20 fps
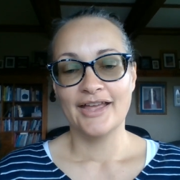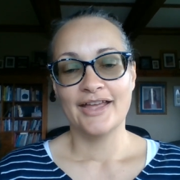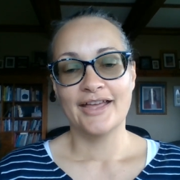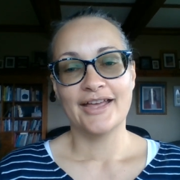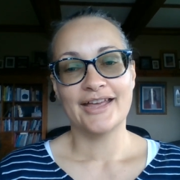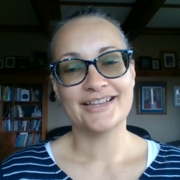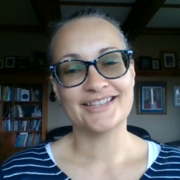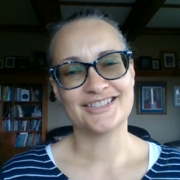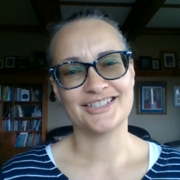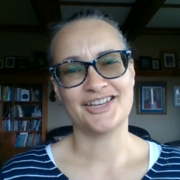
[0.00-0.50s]

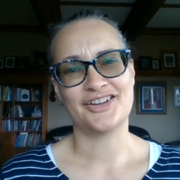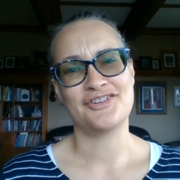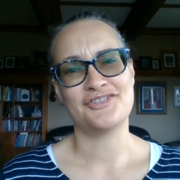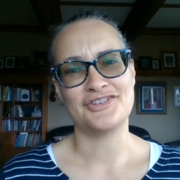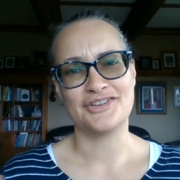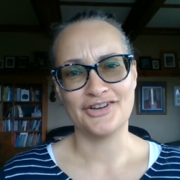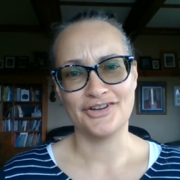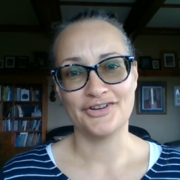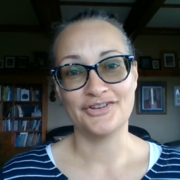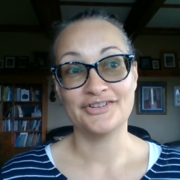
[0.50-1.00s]
And so you
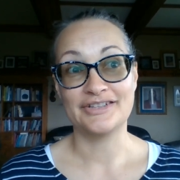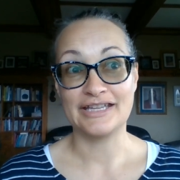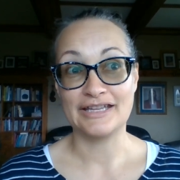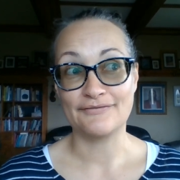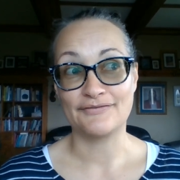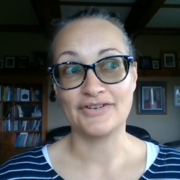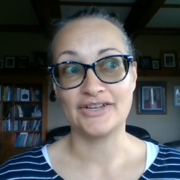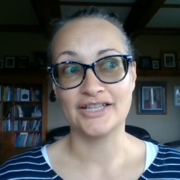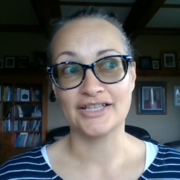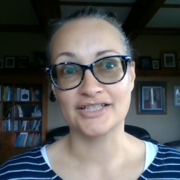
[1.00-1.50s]
know,
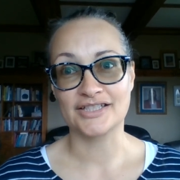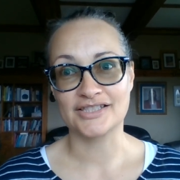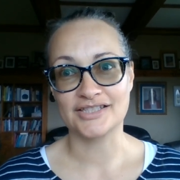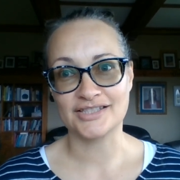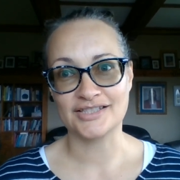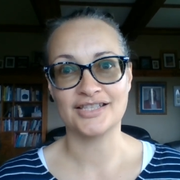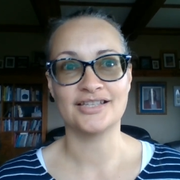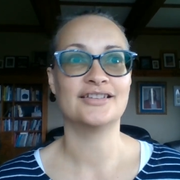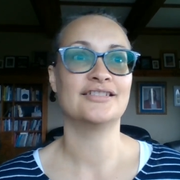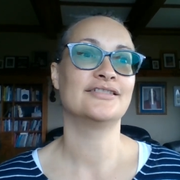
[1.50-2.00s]
Netflix,
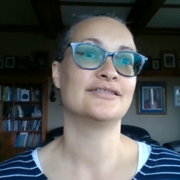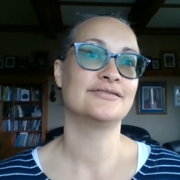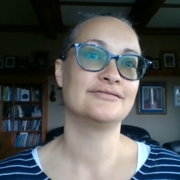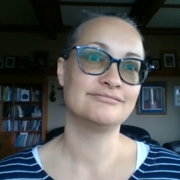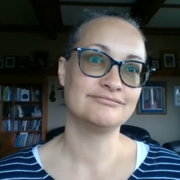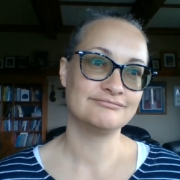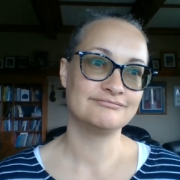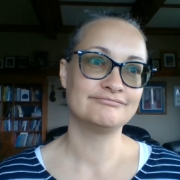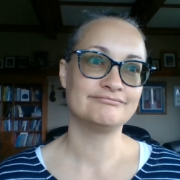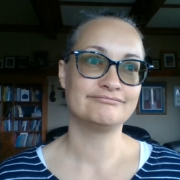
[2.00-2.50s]

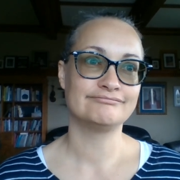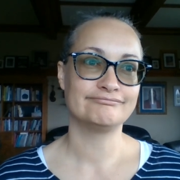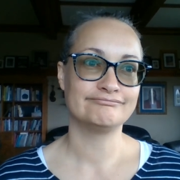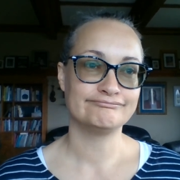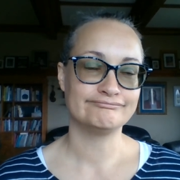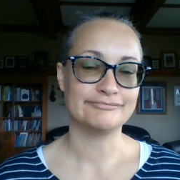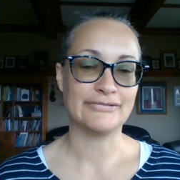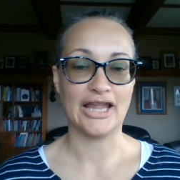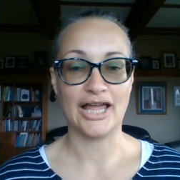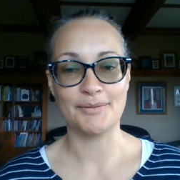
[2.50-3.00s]

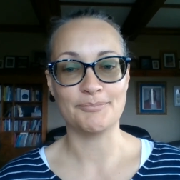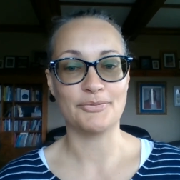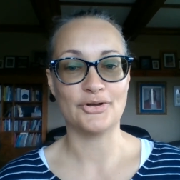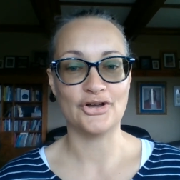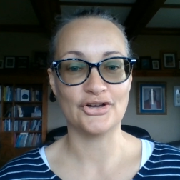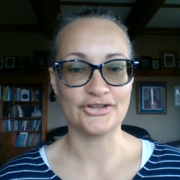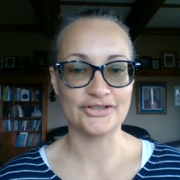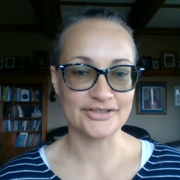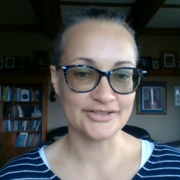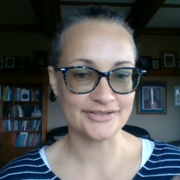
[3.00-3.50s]

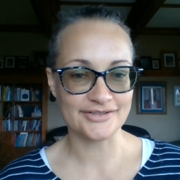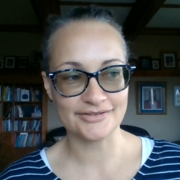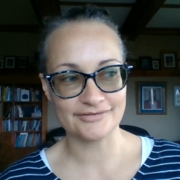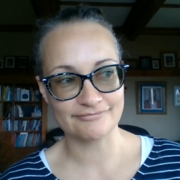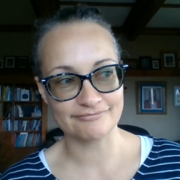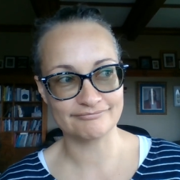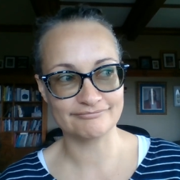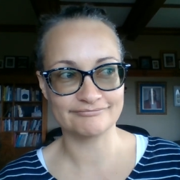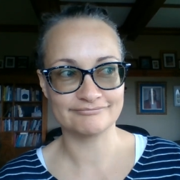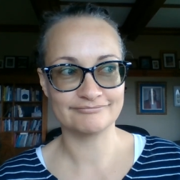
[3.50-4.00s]
Lightbox,
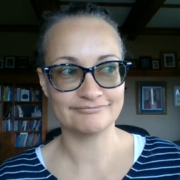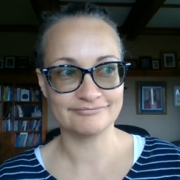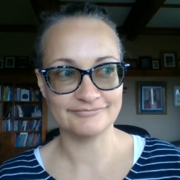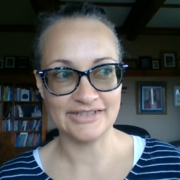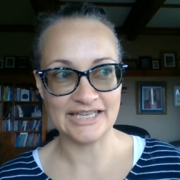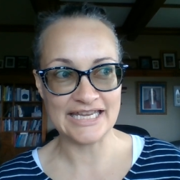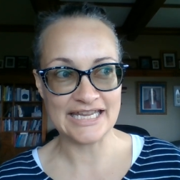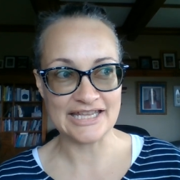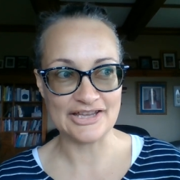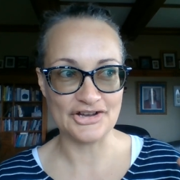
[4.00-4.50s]

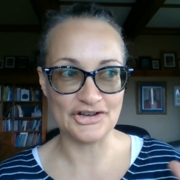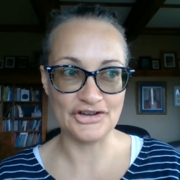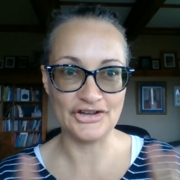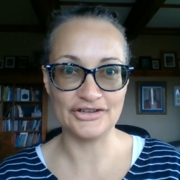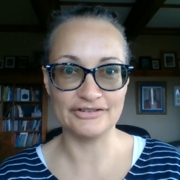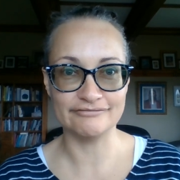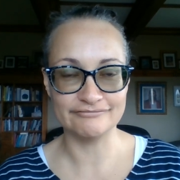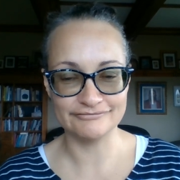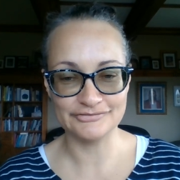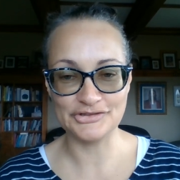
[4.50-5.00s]

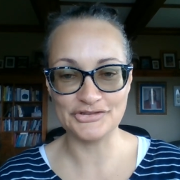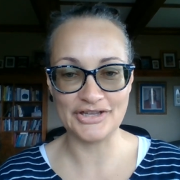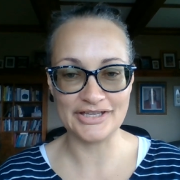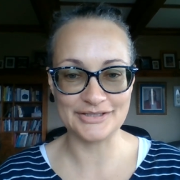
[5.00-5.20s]
Neon, all that